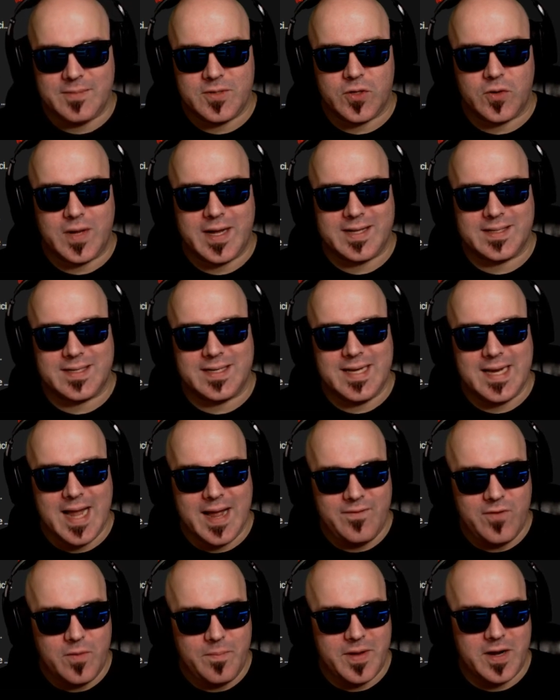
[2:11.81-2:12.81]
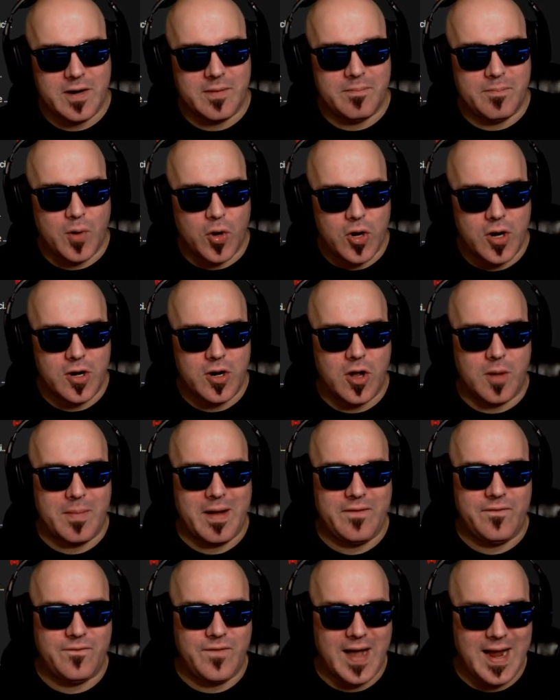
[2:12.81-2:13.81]
so it has never been a burden on
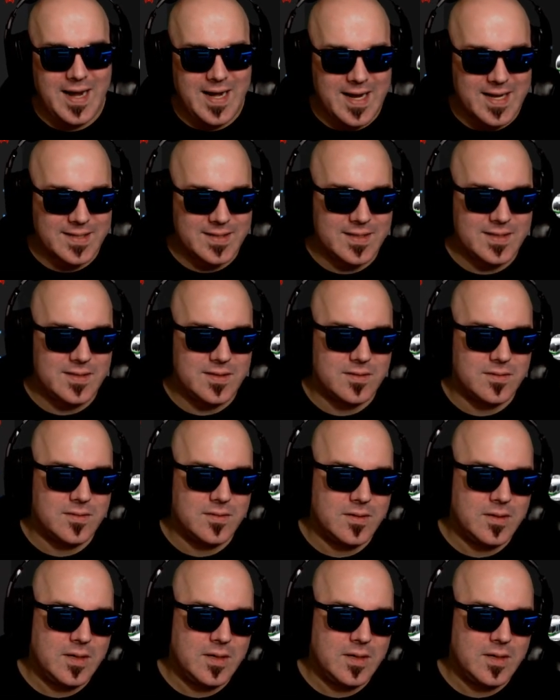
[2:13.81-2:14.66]
my finances.